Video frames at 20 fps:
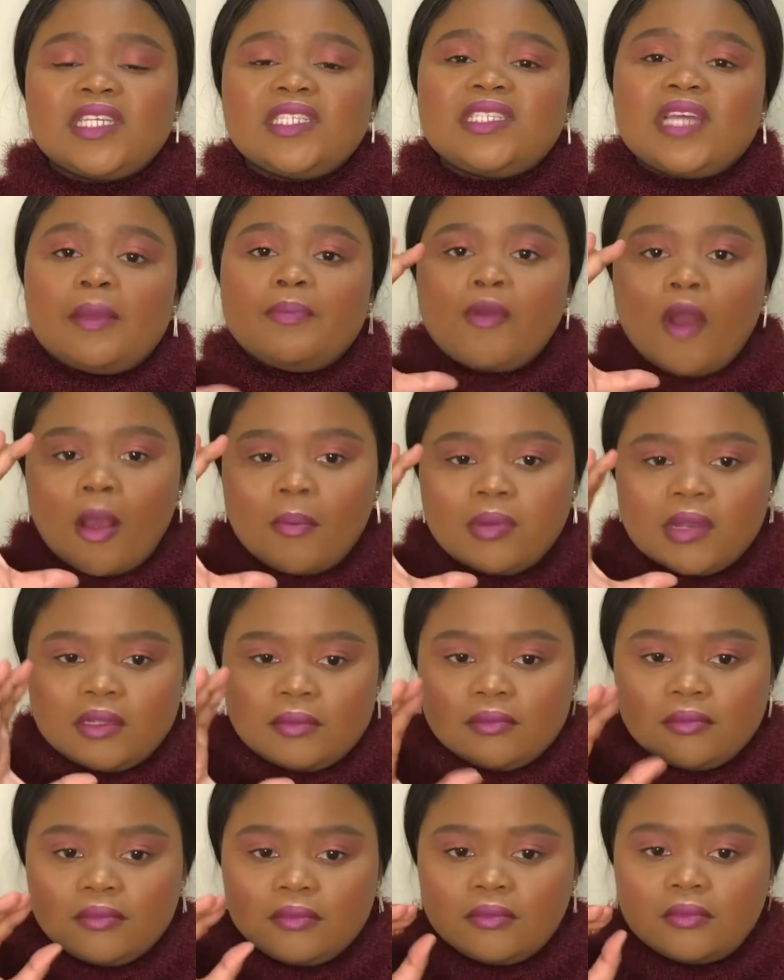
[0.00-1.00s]
problem.
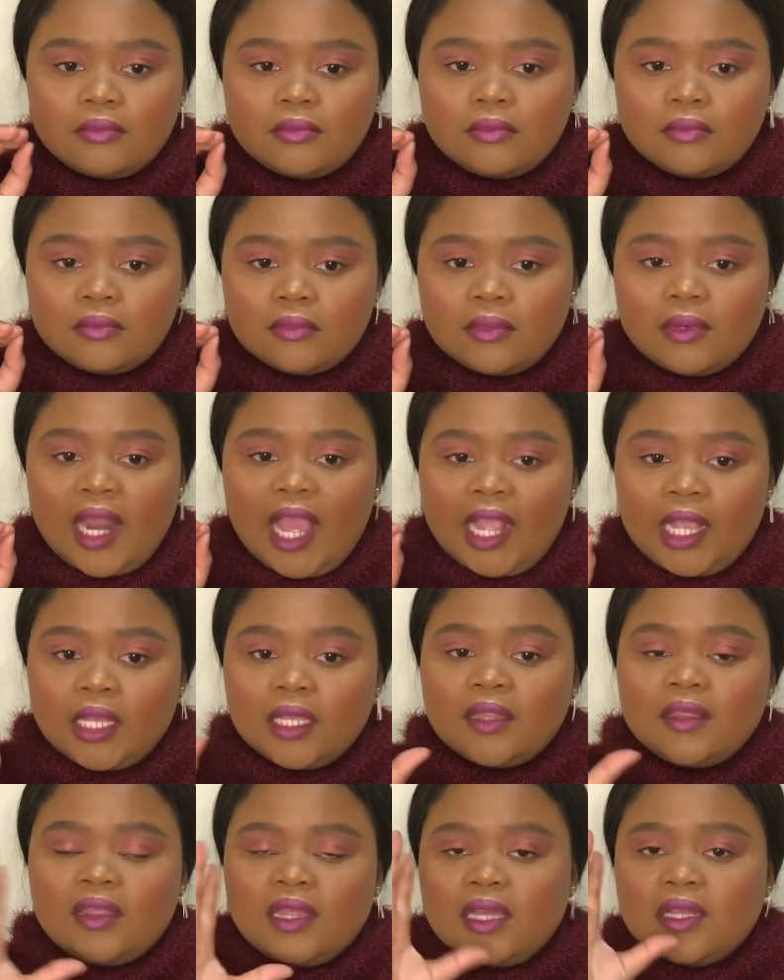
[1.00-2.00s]
Like
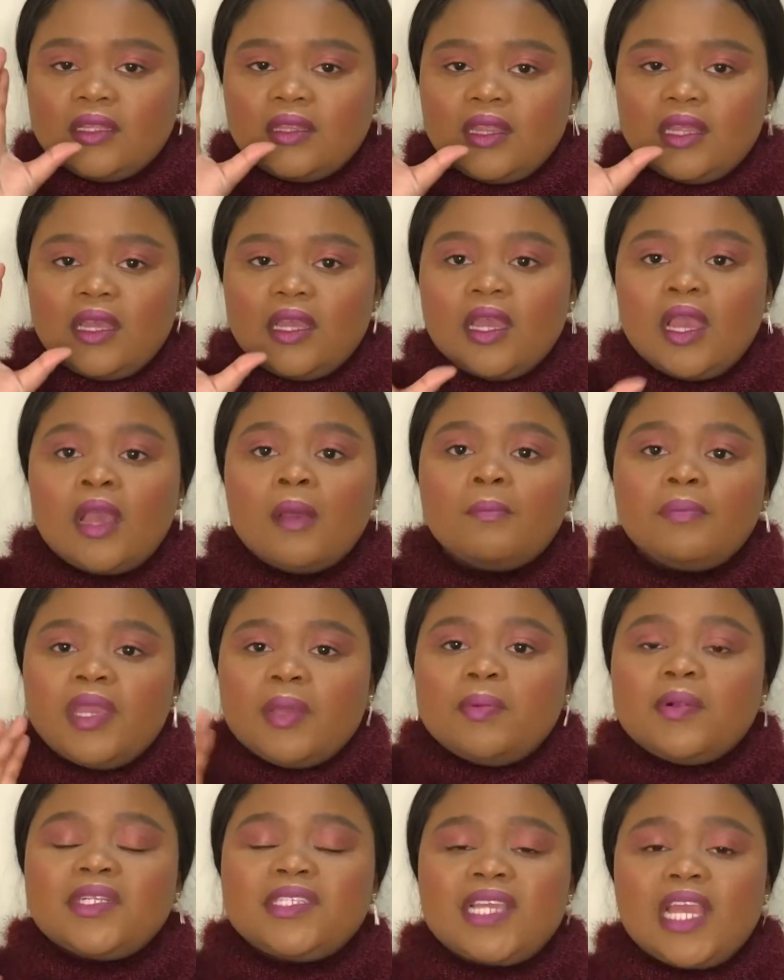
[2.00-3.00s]

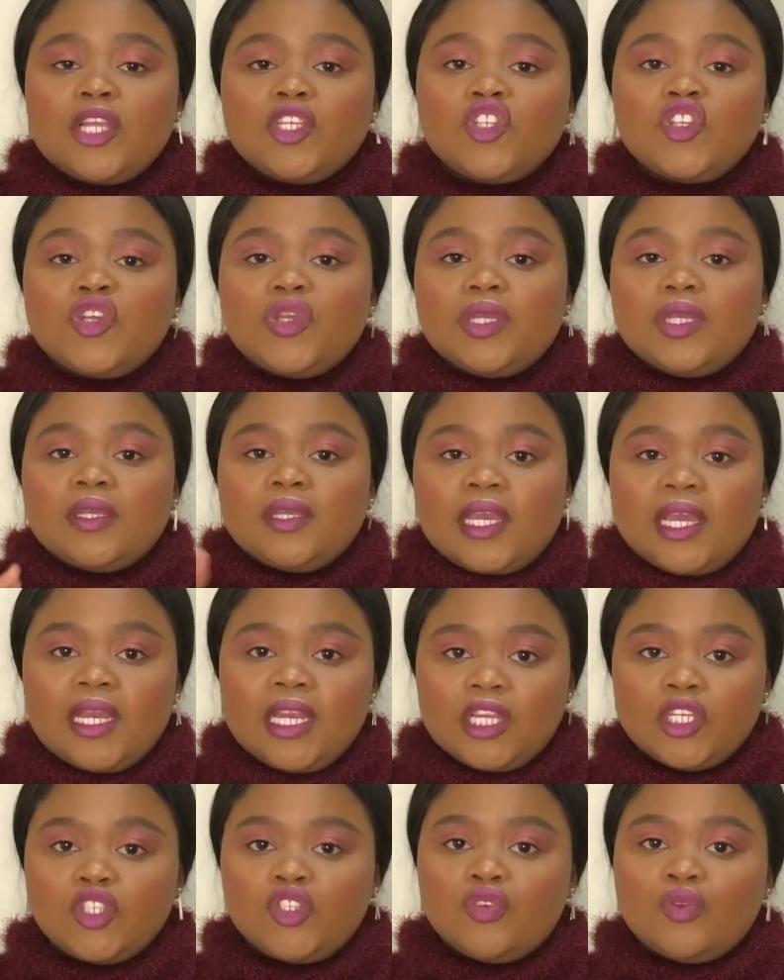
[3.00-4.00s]
people tend to get
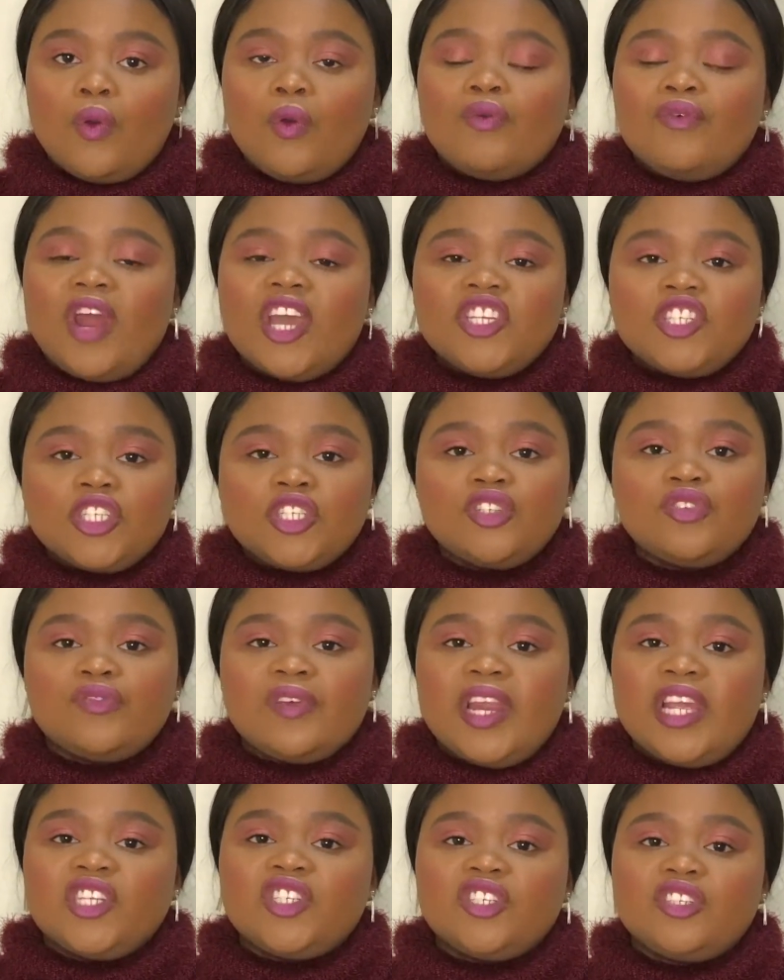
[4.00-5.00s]
into or rush into
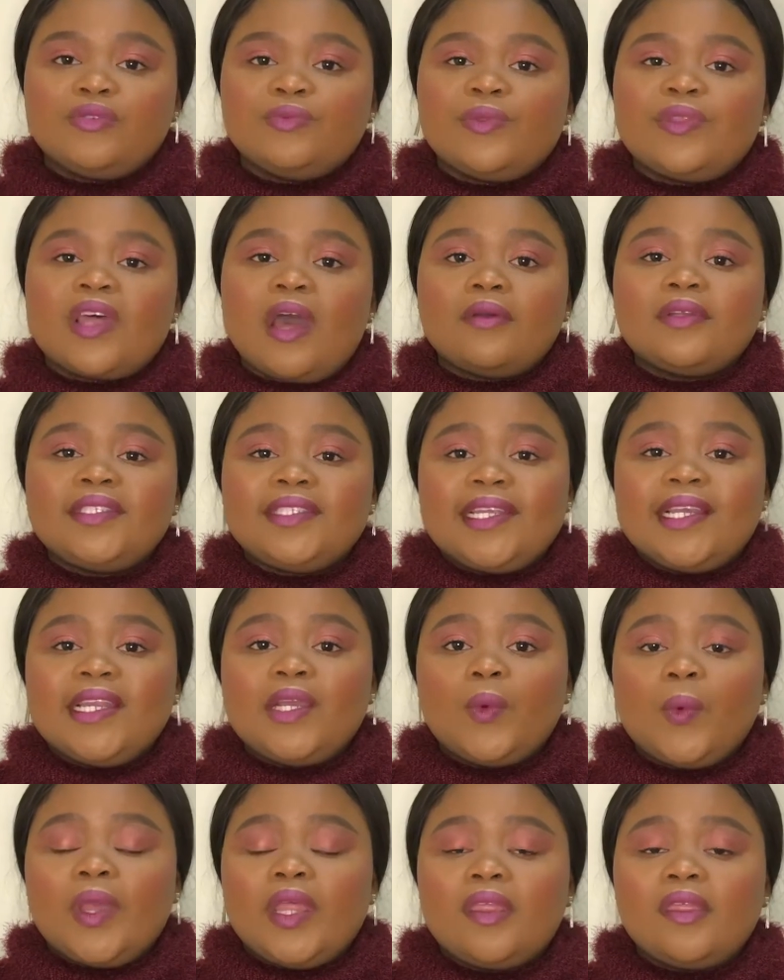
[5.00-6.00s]
relationships without
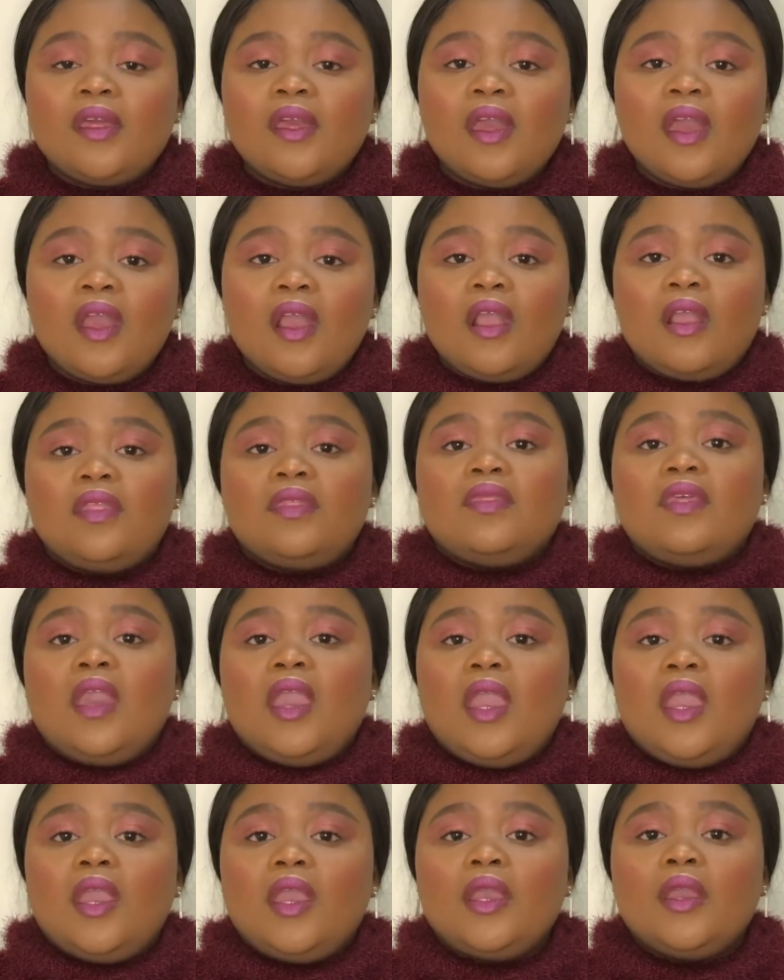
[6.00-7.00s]
dealing with
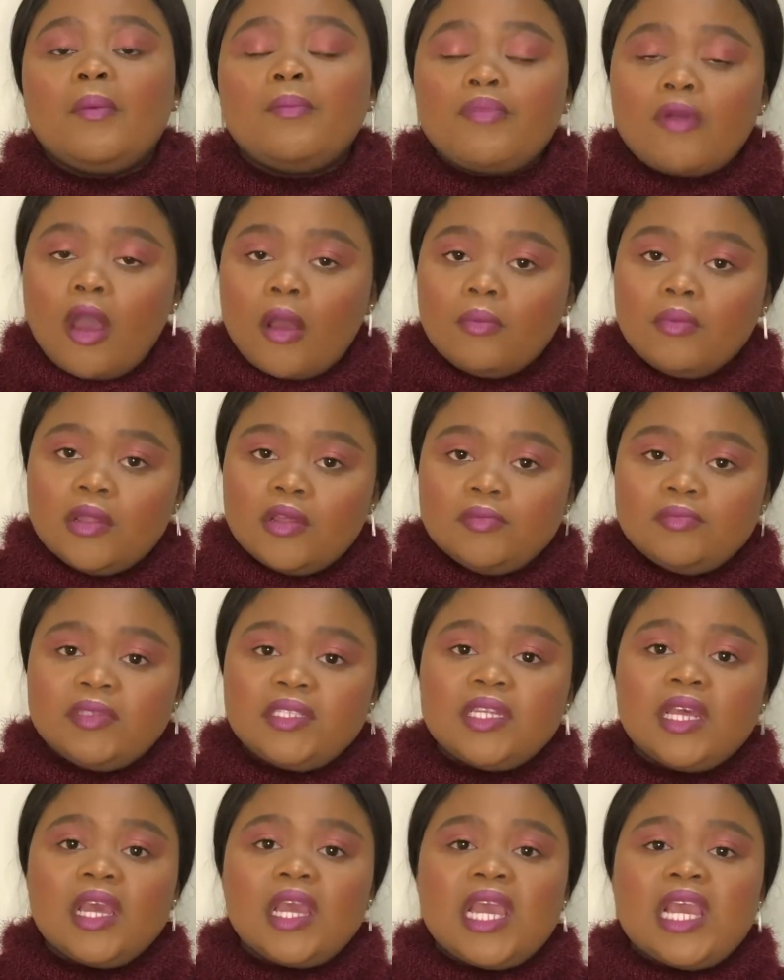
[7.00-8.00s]
their problems,